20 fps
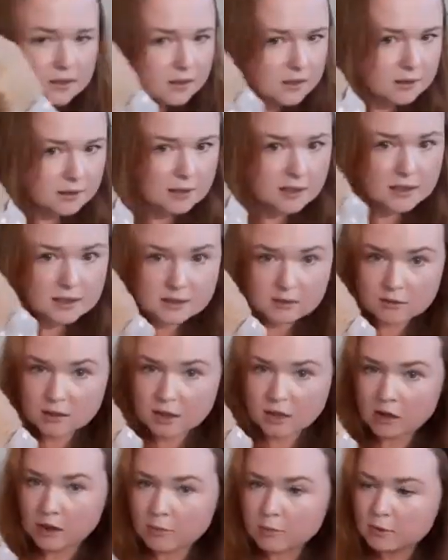it is only
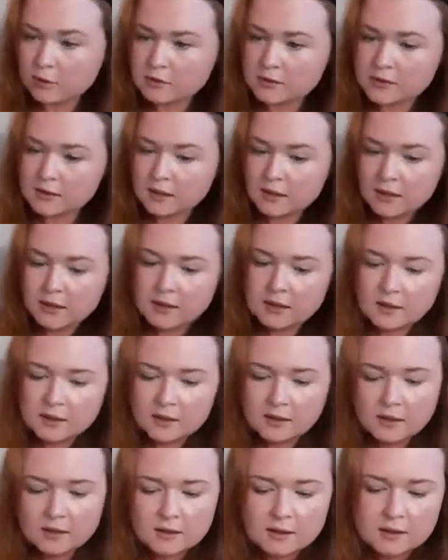cardboard.
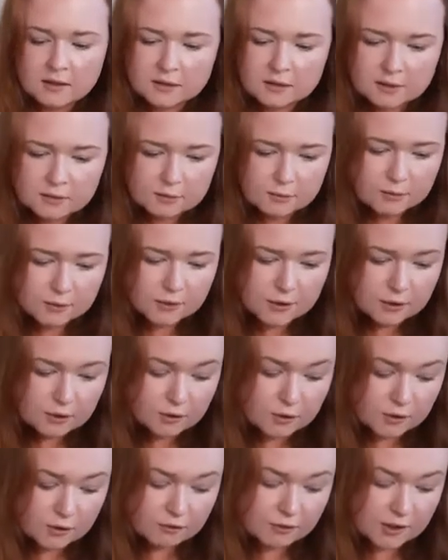The
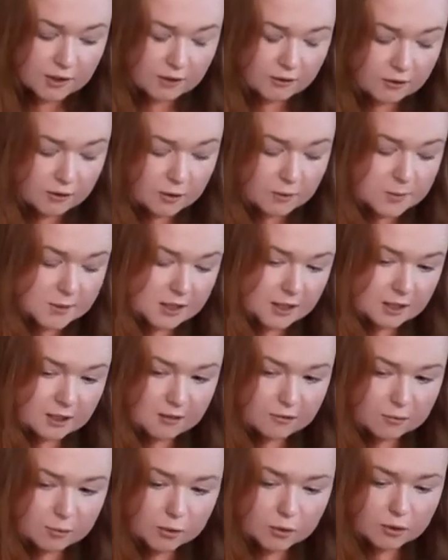other wreath forms that
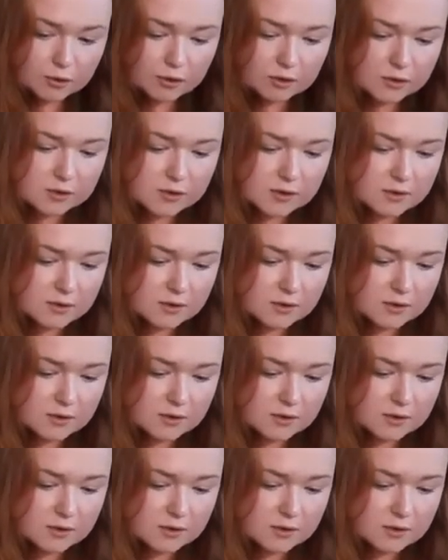I've bought